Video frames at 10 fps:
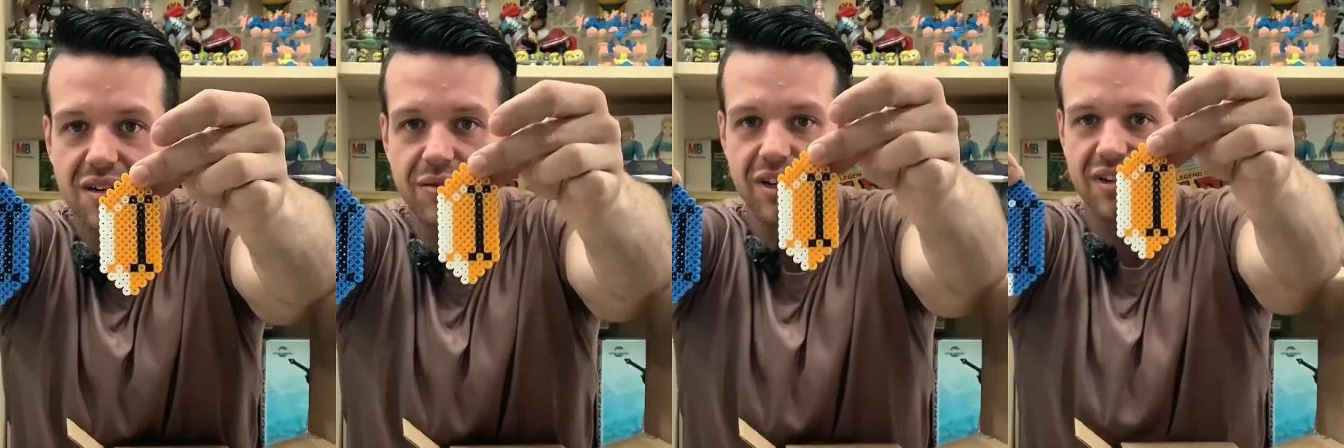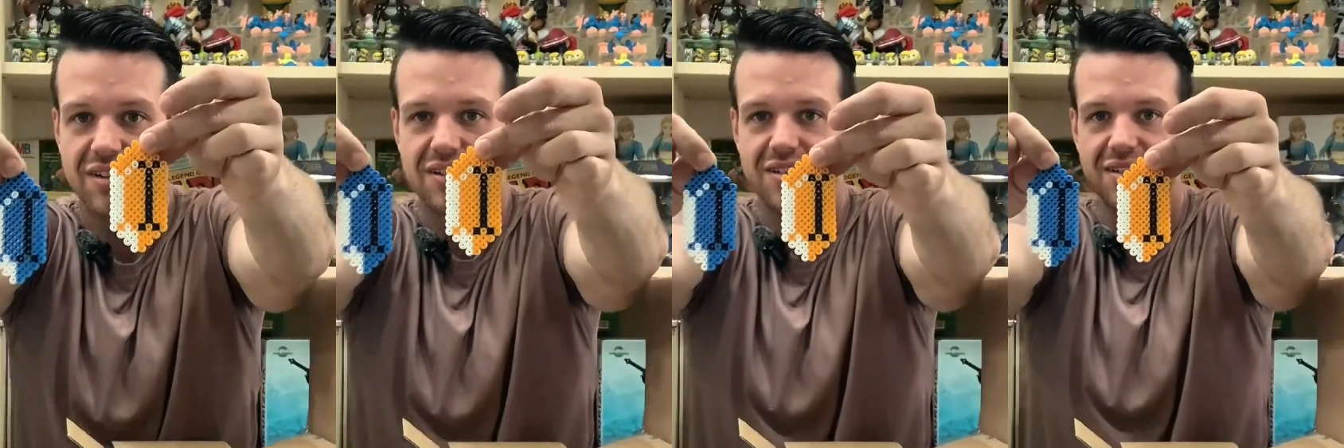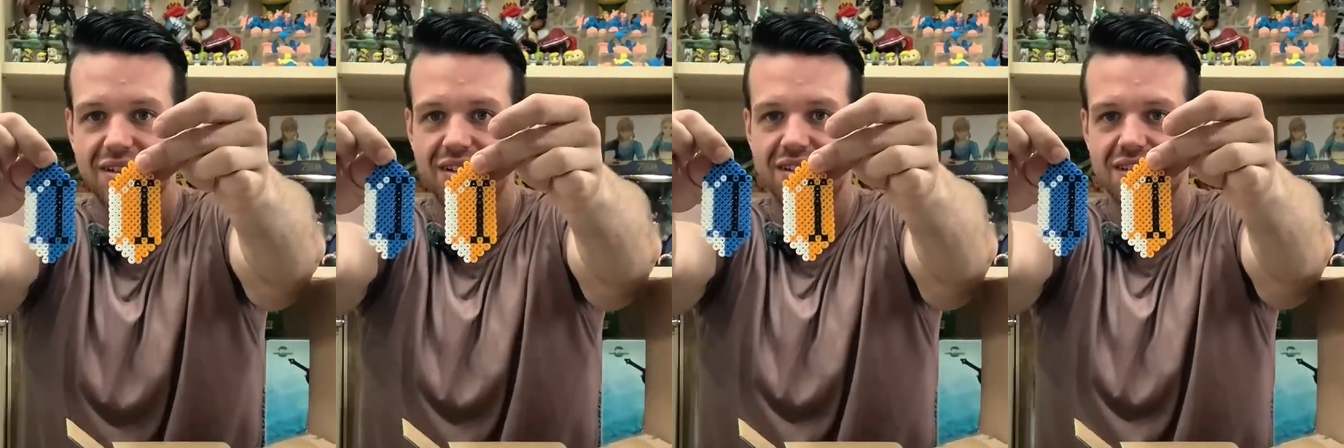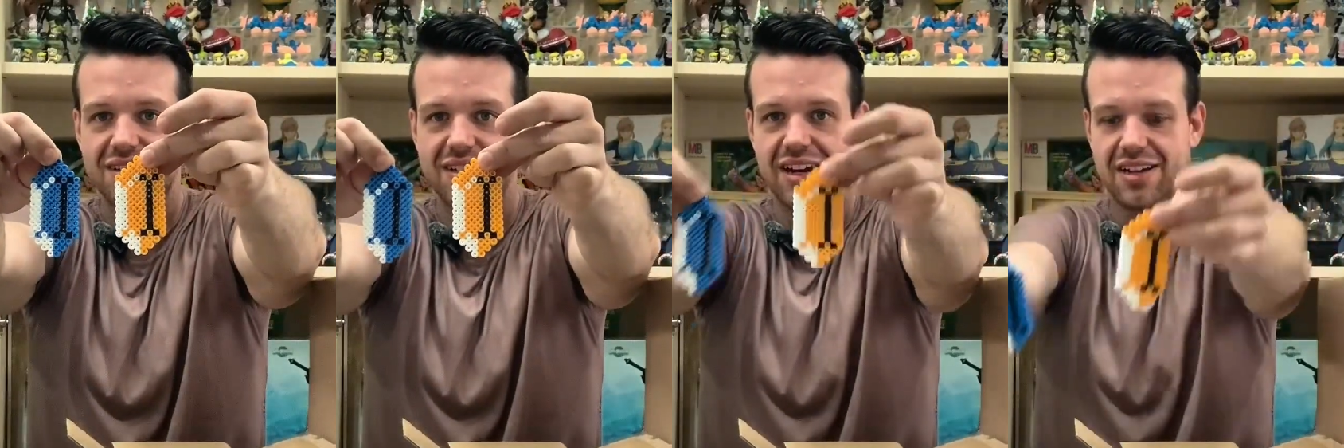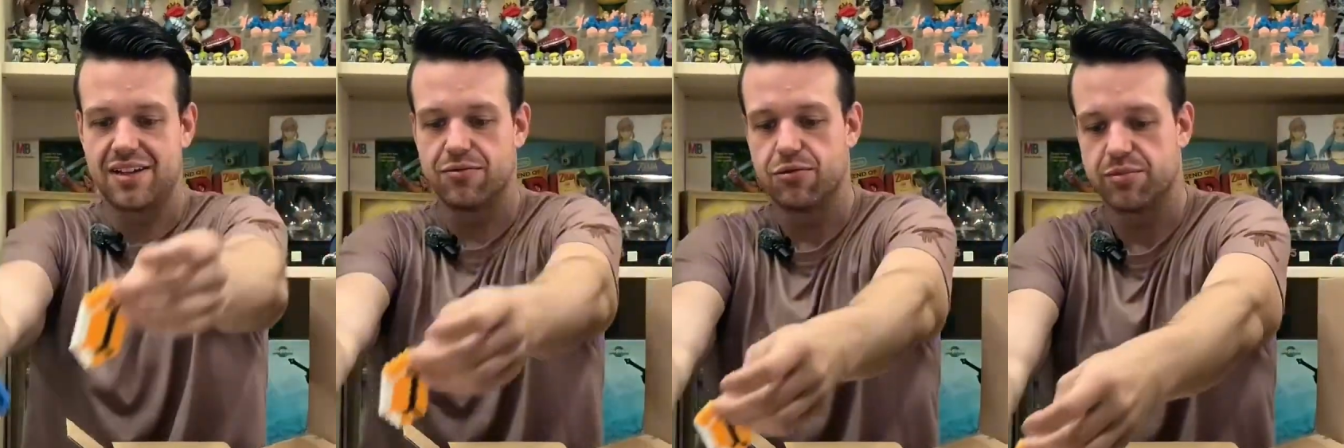Wait, is it? Yeah,
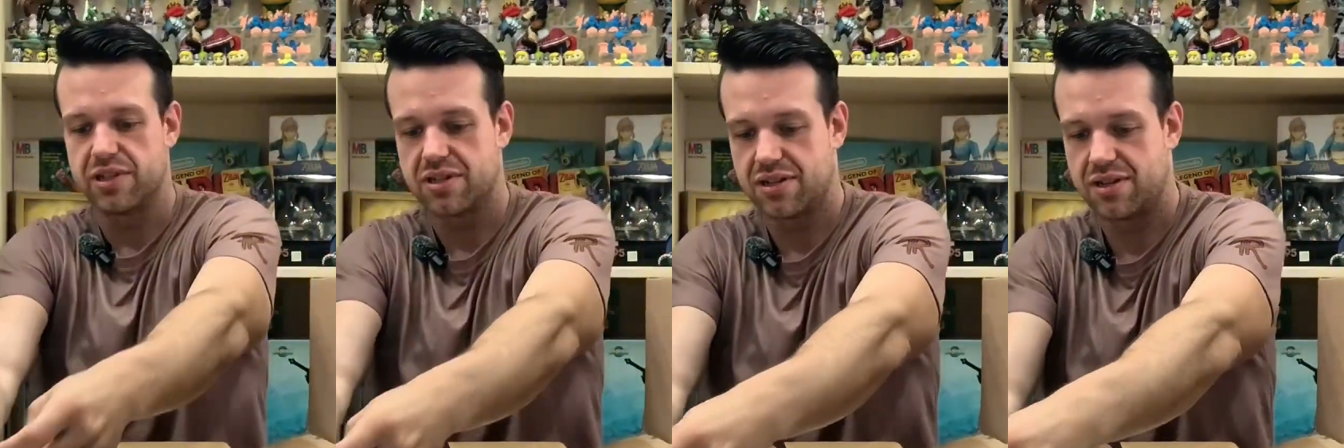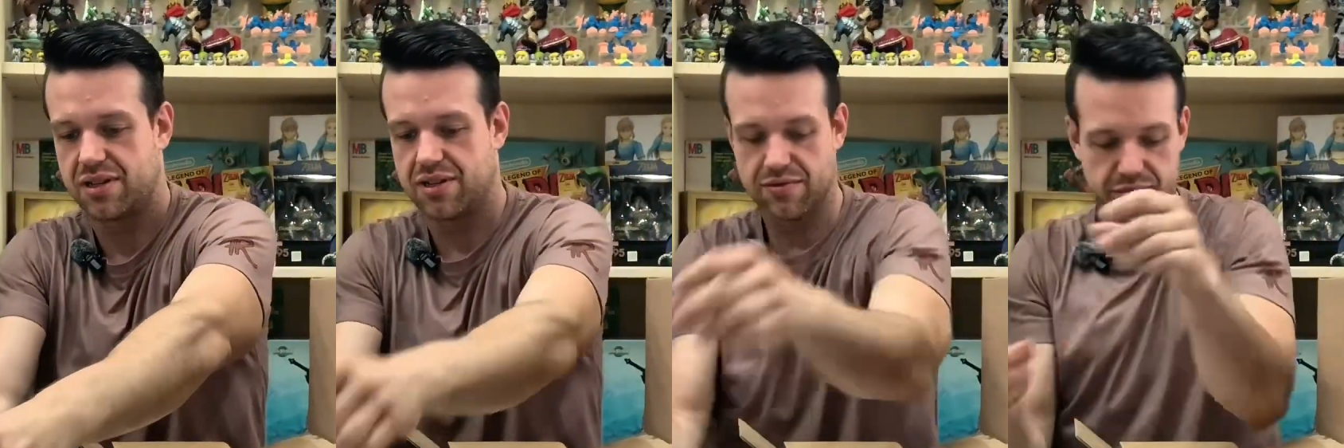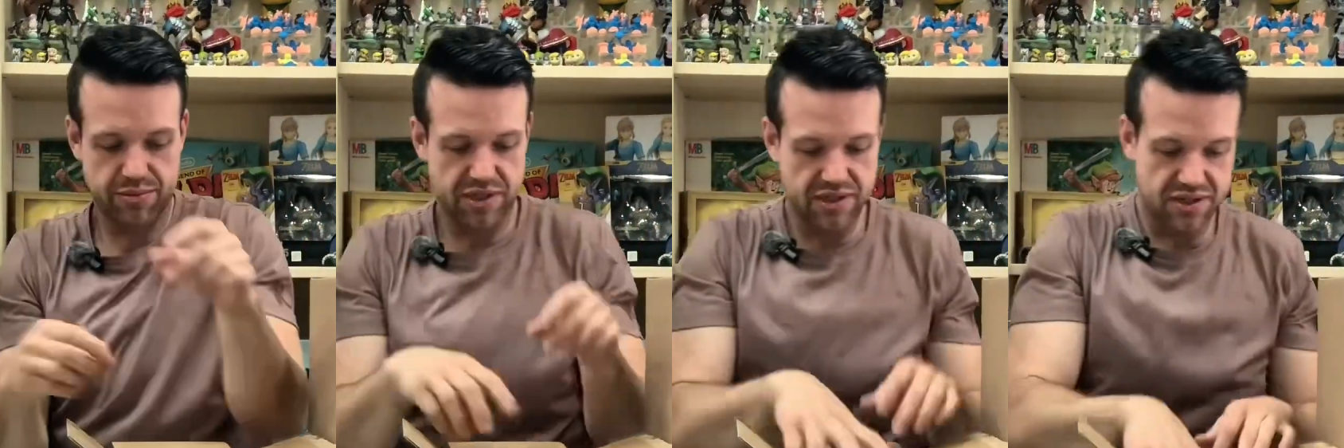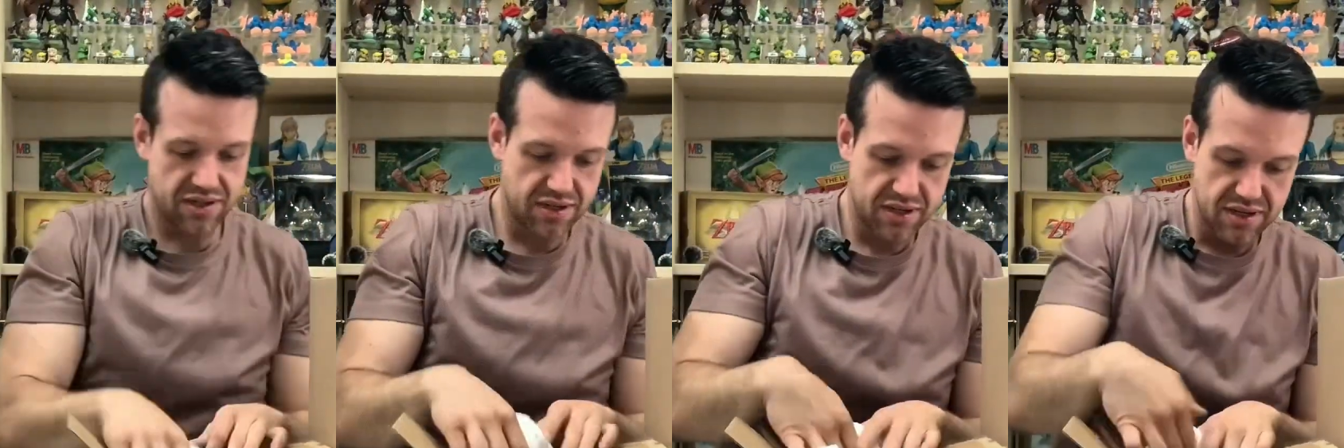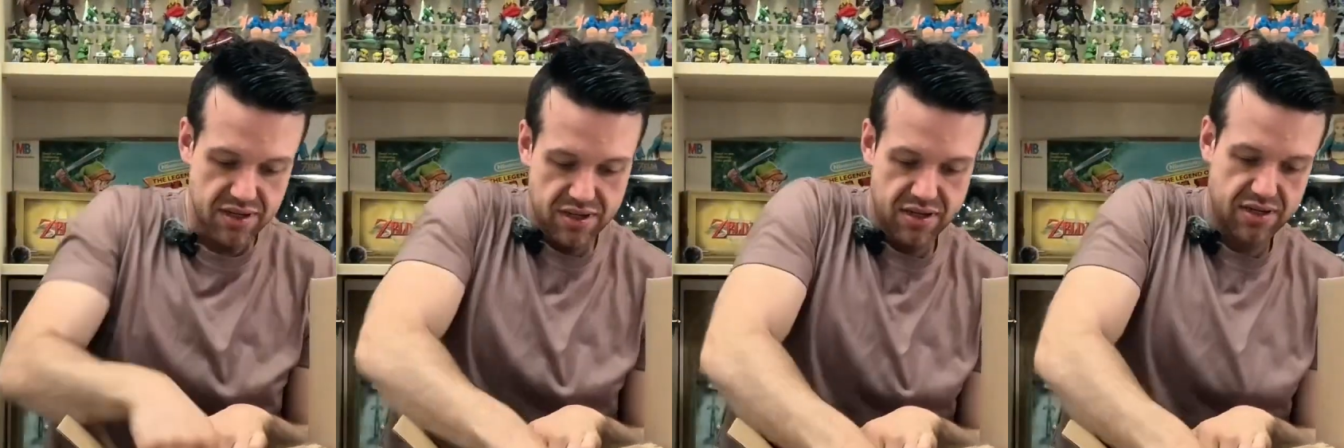they're rupees. They're rupees.
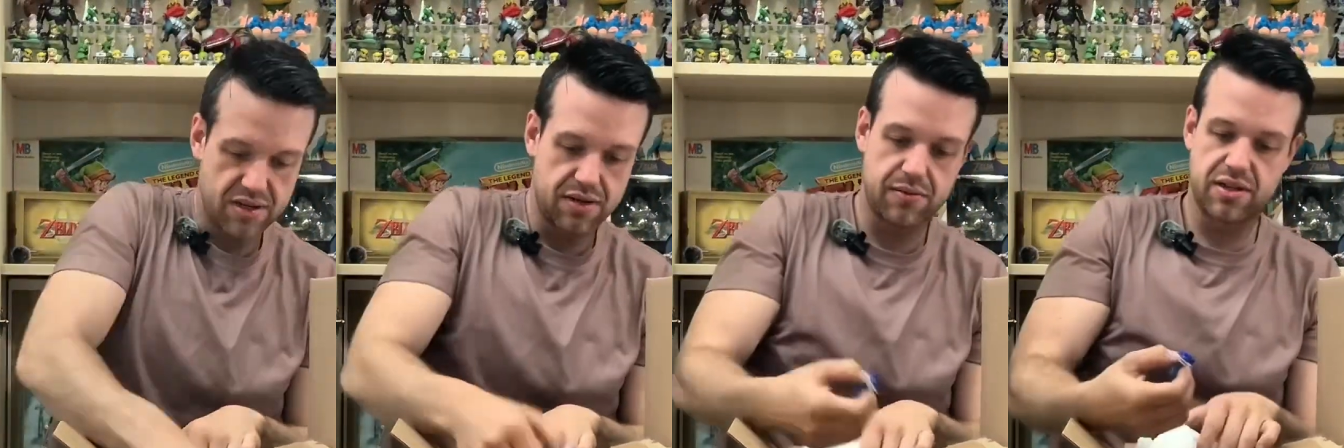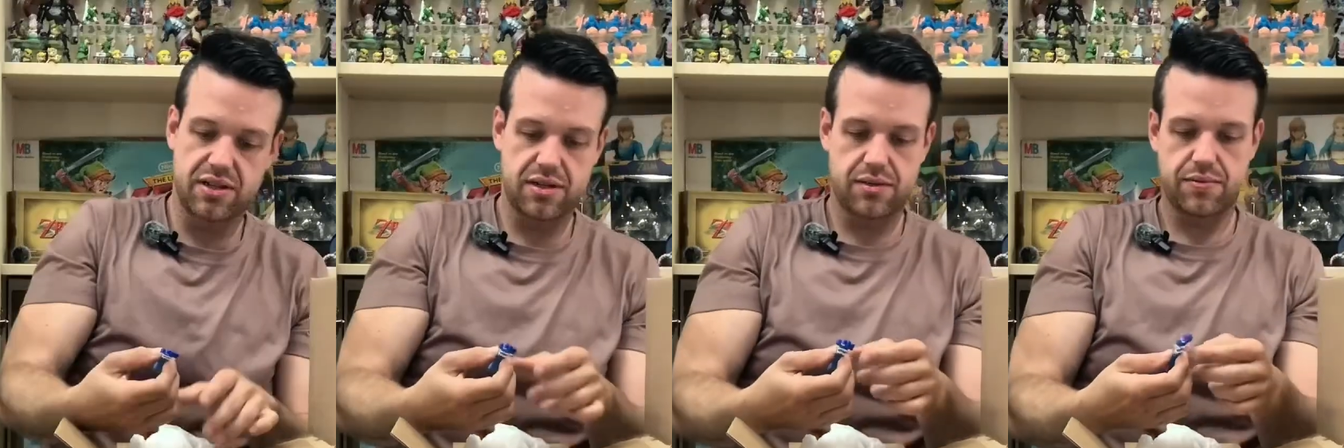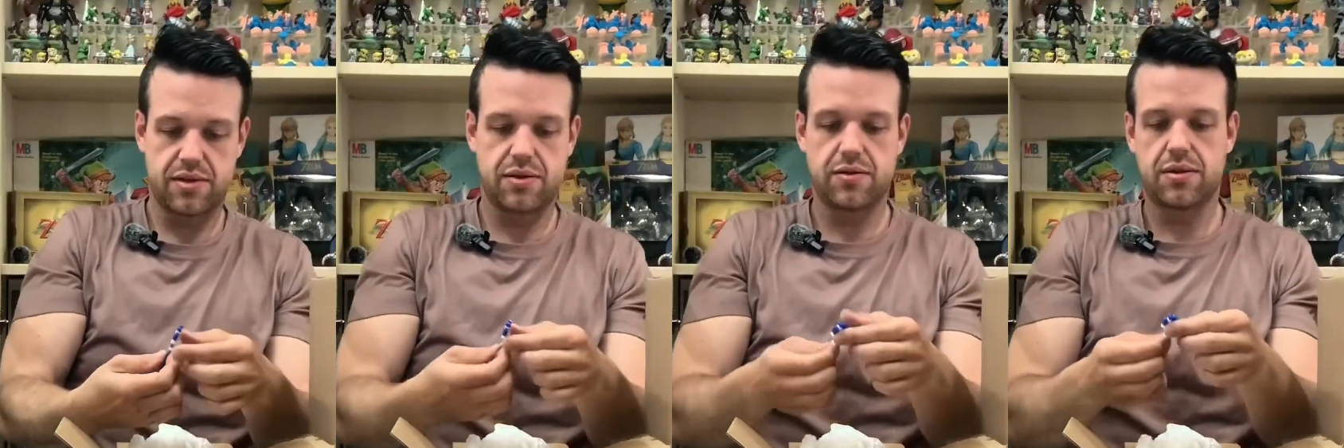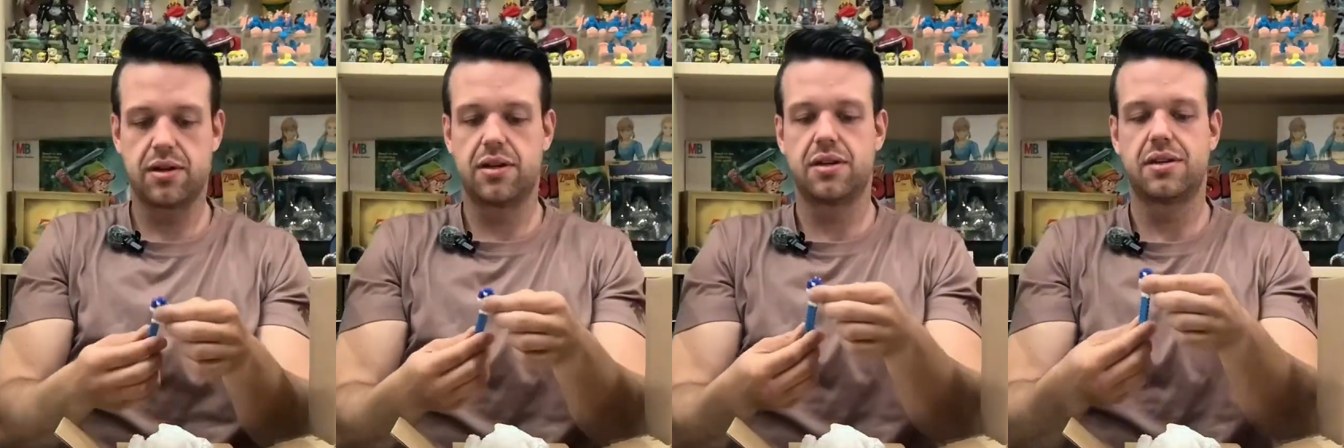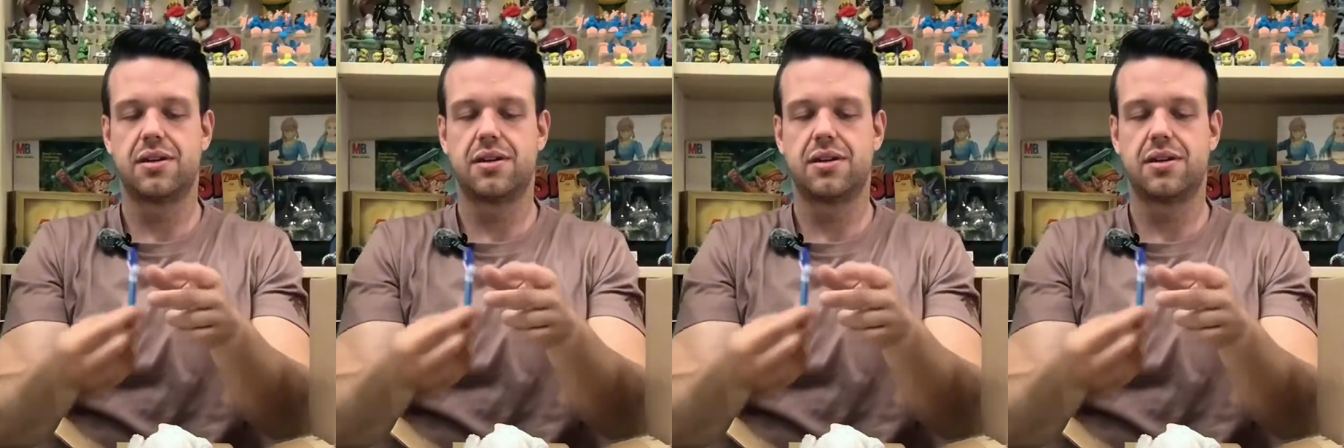What's this one? Okay.